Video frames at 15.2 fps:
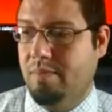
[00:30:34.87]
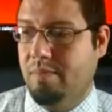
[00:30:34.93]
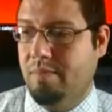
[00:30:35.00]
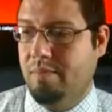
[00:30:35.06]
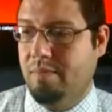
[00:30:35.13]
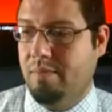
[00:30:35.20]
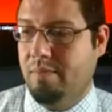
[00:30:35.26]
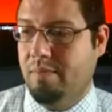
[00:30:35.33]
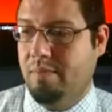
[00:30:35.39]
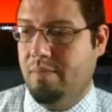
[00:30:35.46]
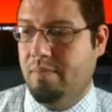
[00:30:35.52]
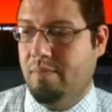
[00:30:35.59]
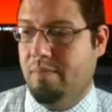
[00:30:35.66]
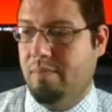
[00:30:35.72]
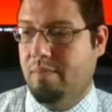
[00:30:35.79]

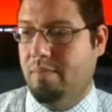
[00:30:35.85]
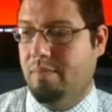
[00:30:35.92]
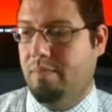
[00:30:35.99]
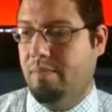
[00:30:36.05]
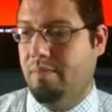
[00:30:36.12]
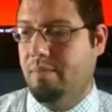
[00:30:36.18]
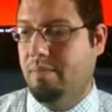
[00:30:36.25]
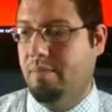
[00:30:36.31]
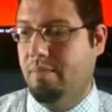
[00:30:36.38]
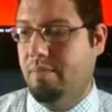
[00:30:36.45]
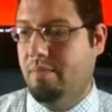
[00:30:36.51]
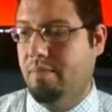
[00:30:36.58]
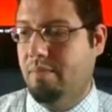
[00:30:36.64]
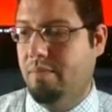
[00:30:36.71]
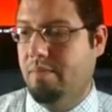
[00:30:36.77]

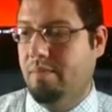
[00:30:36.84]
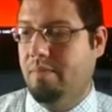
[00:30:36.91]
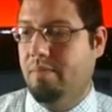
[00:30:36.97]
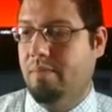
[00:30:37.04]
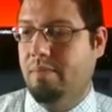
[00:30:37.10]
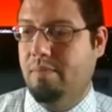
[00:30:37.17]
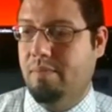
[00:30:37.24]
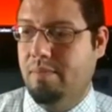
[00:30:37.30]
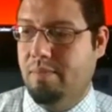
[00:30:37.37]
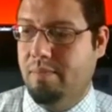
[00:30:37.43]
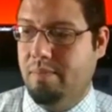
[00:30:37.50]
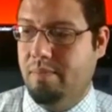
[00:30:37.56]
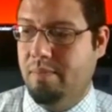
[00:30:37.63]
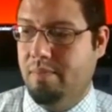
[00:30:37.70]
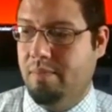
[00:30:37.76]

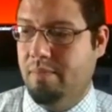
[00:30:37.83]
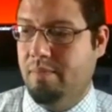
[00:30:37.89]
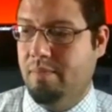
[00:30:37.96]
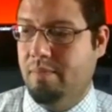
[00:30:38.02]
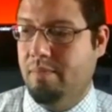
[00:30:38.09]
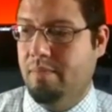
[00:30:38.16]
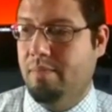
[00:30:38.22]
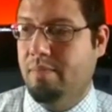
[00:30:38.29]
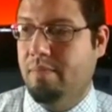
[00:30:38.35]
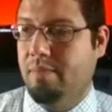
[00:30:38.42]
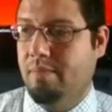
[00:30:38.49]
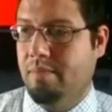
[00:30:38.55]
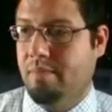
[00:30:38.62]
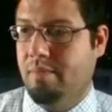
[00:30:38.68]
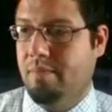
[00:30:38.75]

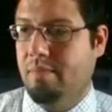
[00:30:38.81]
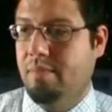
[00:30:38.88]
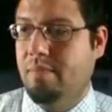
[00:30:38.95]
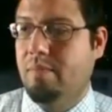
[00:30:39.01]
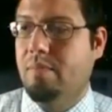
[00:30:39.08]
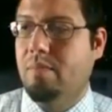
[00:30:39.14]
This person isn't speaking.